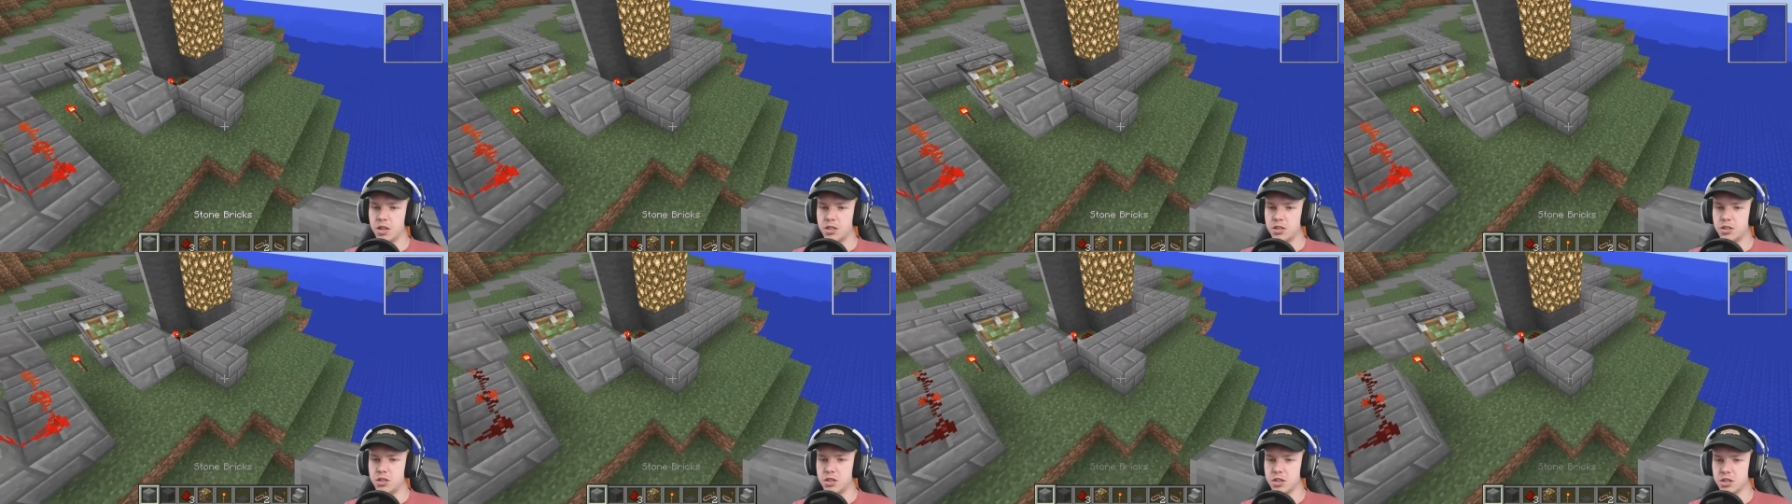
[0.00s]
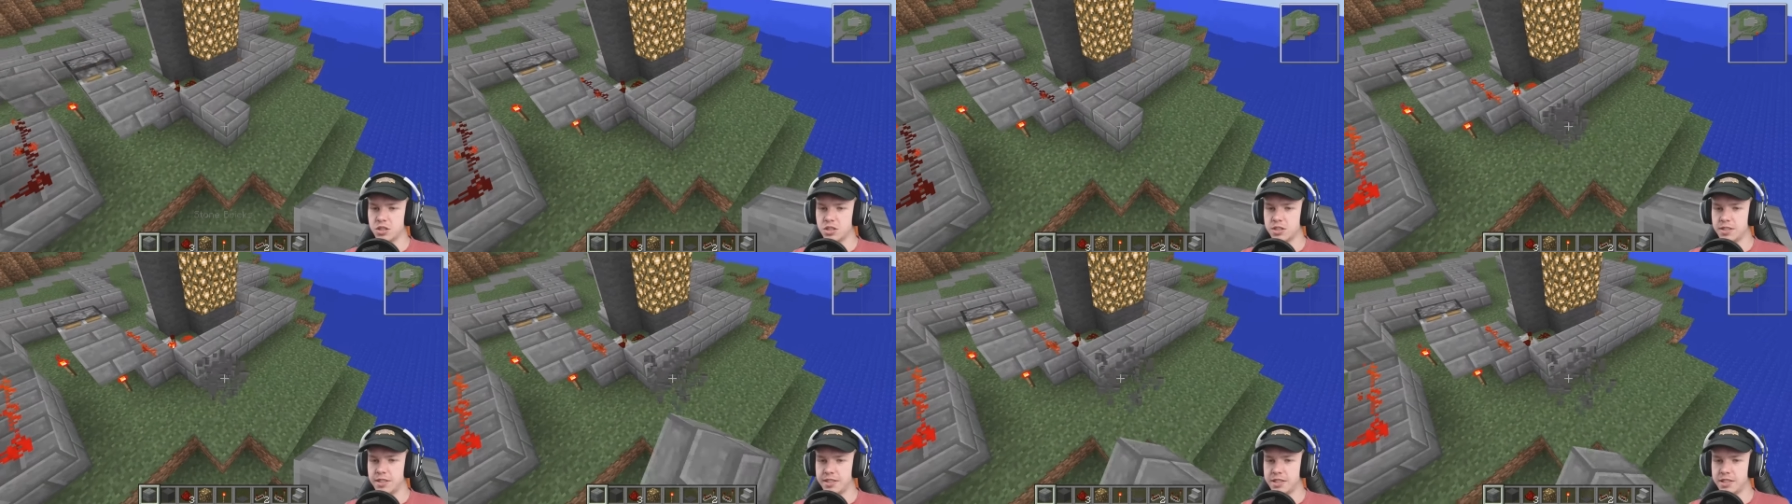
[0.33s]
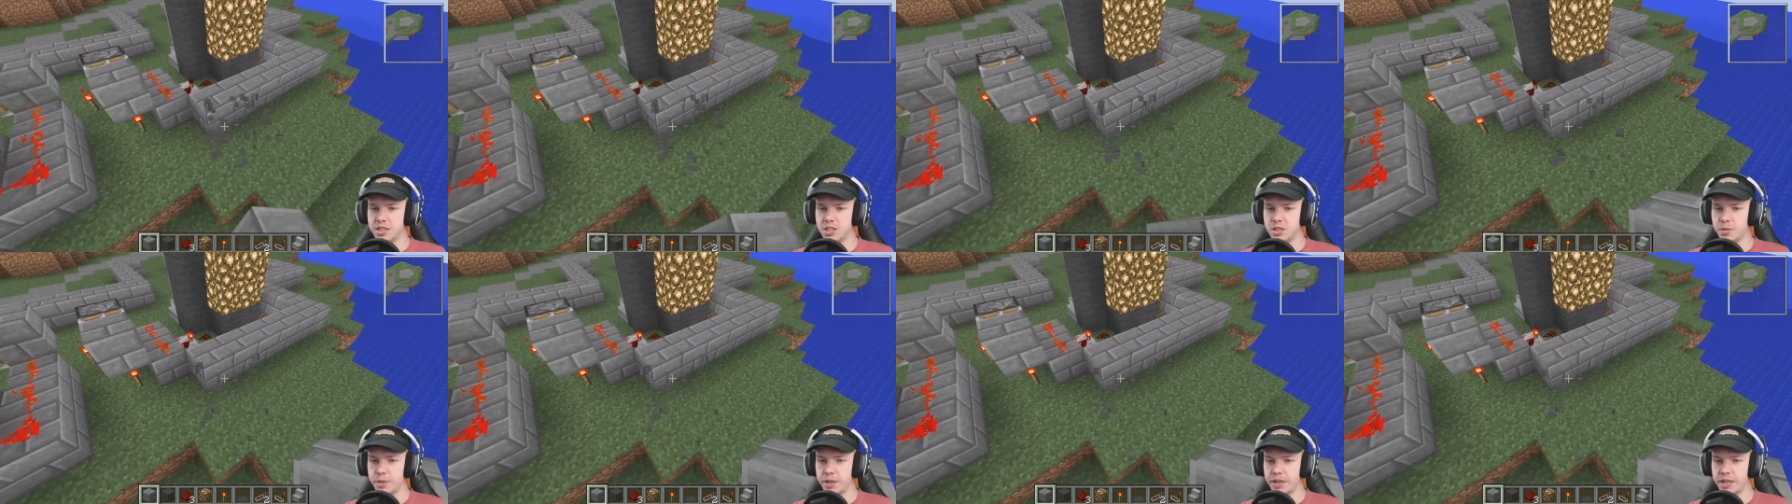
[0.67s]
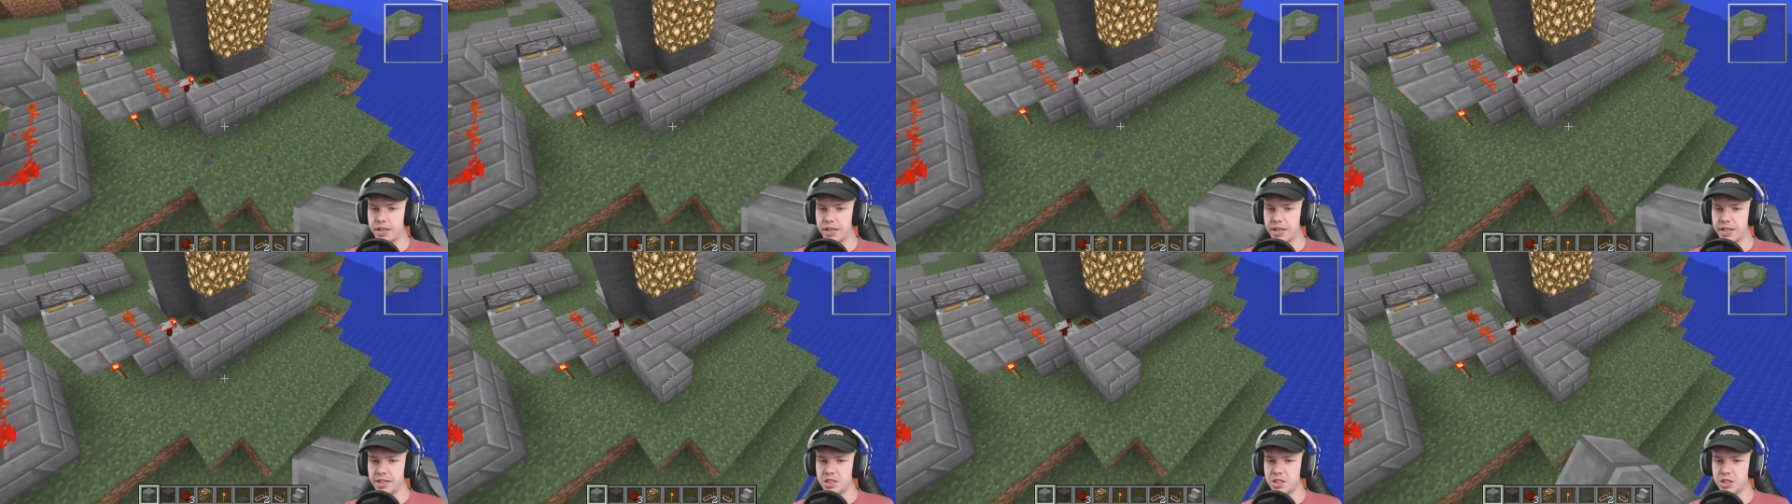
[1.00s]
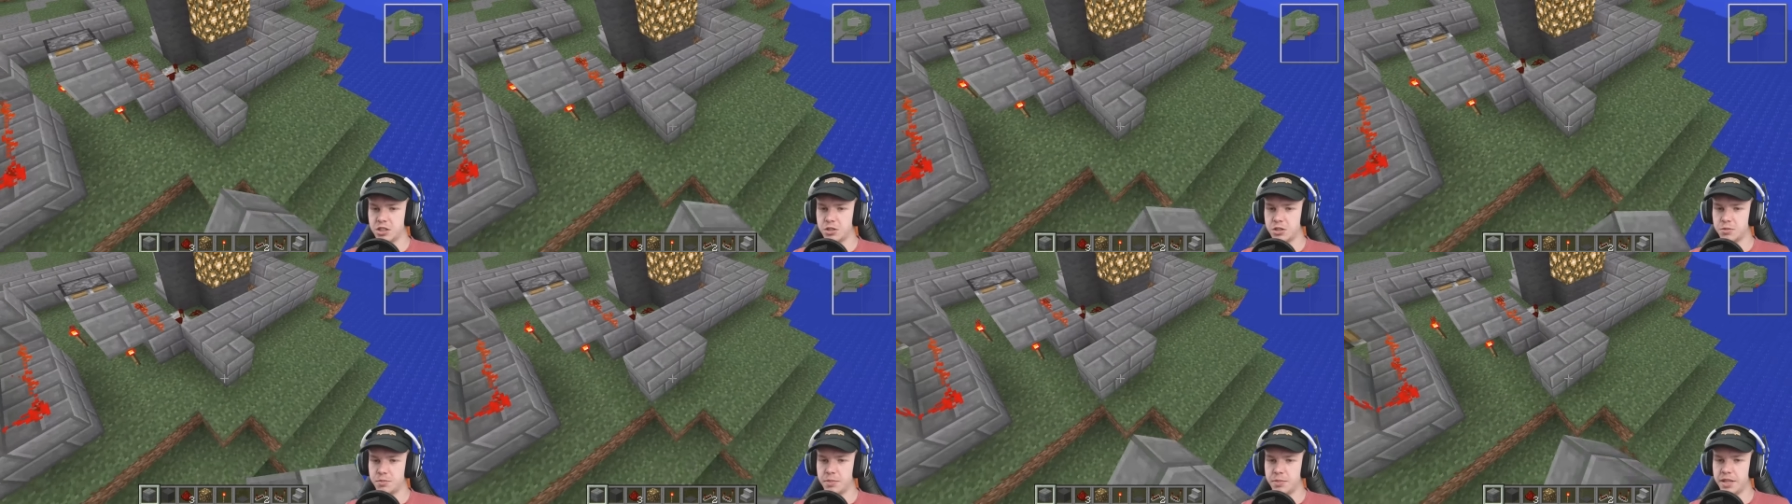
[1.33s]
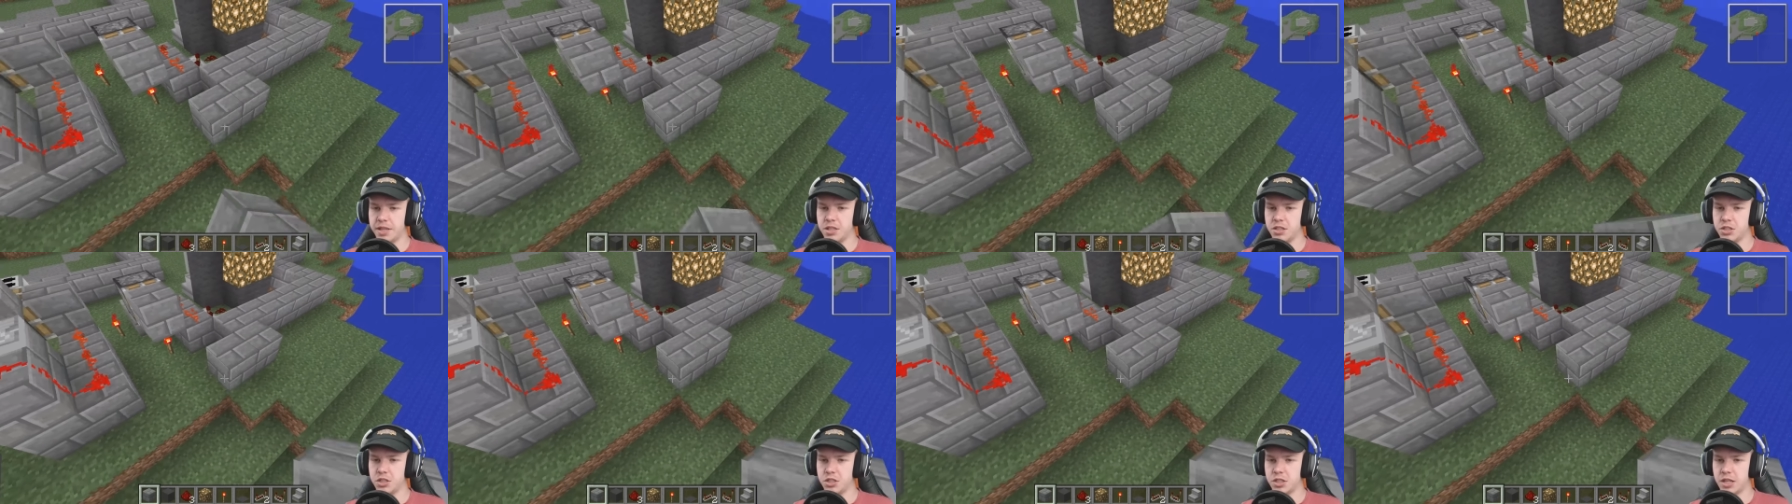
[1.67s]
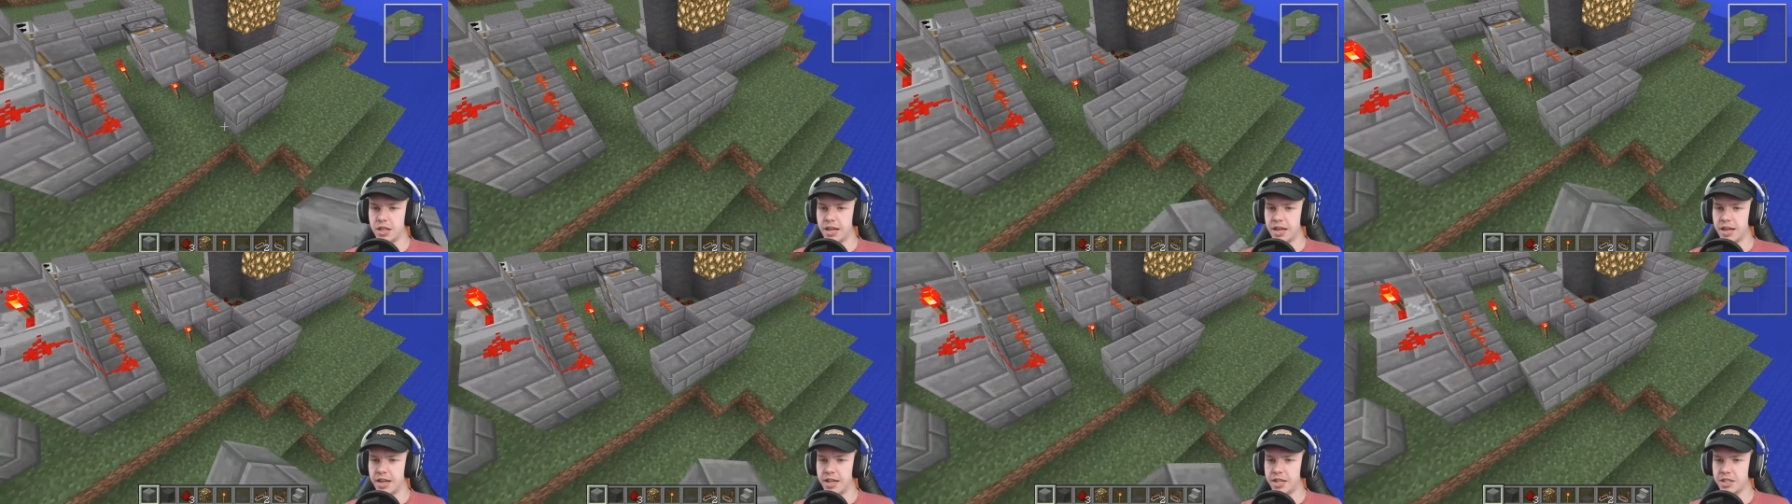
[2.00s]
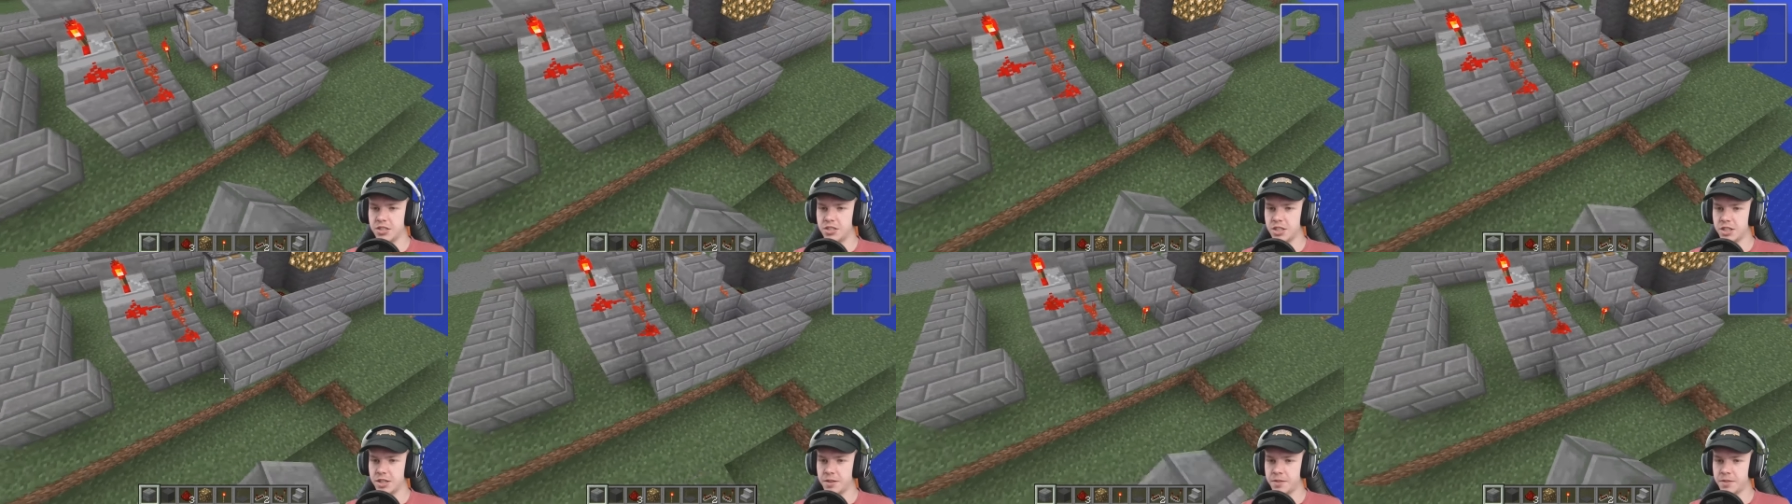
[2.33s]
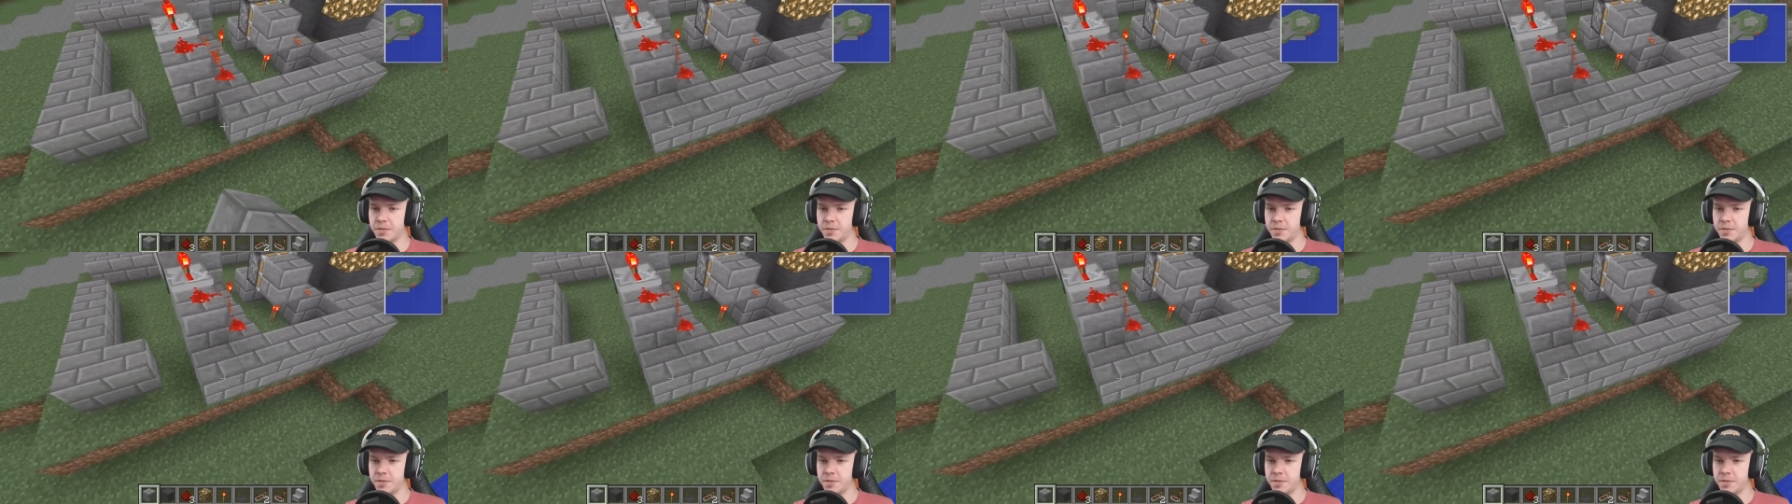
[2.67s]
just needs to be a smidge larger,